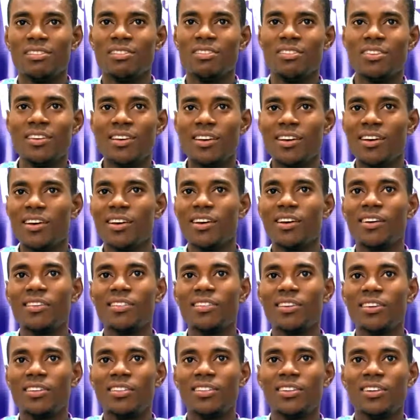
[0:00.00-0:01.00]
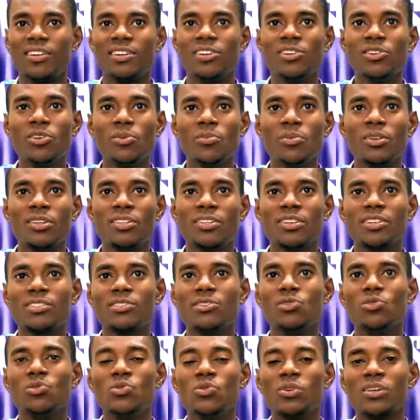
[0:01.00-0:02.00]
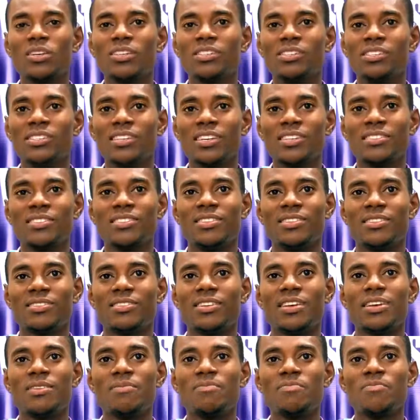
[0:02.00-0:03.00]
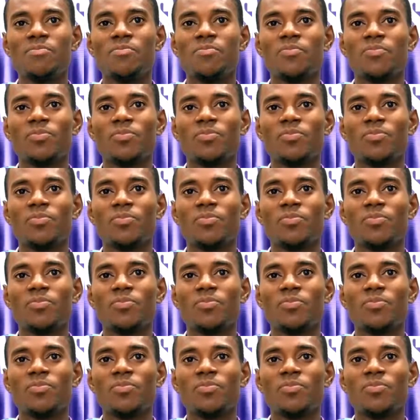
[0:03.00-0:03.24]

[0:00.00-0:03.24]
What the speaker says: the denominators look just the same.